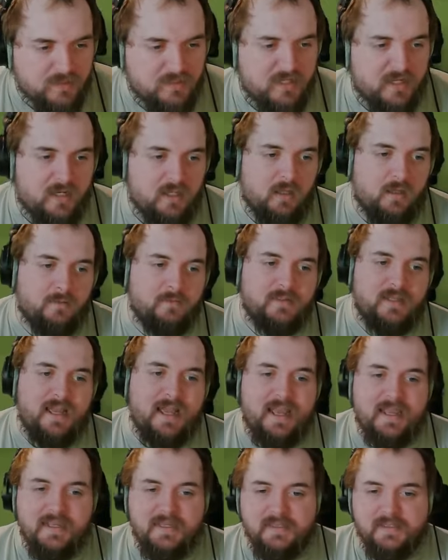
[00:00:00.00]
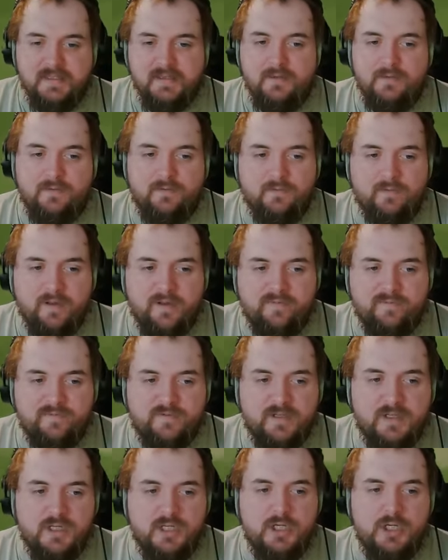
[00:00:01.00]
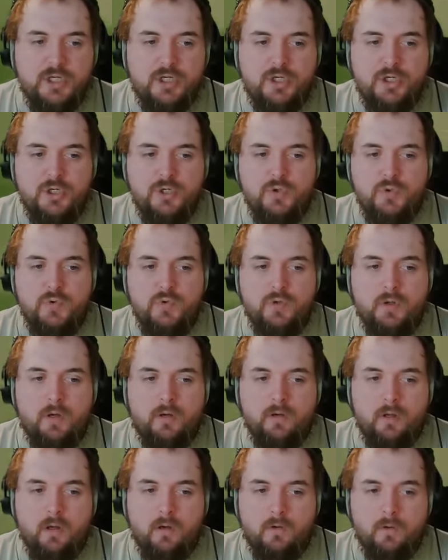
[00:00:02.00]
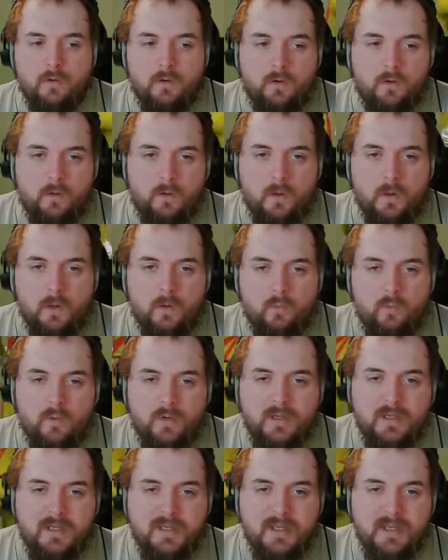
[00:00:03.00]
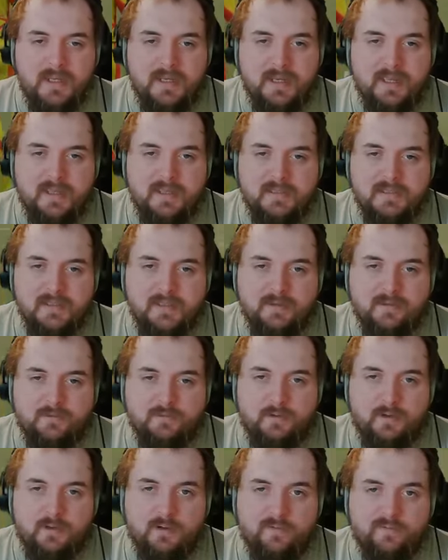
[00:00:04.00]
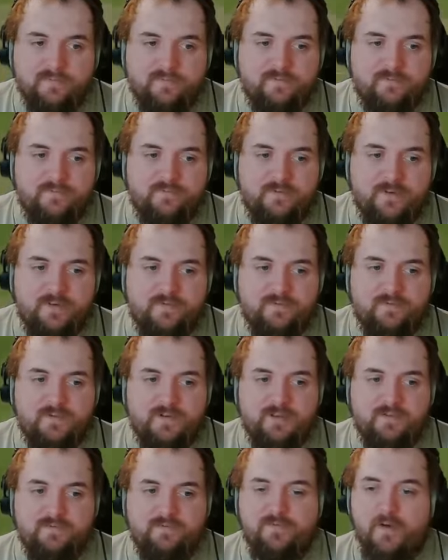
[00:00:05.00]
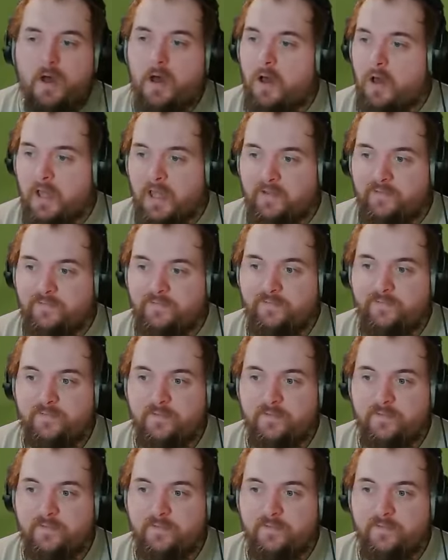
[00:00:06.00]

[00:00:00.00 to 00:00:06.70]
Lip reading: Sandy comes out 83 for two. Oh no, we need 83 off 55.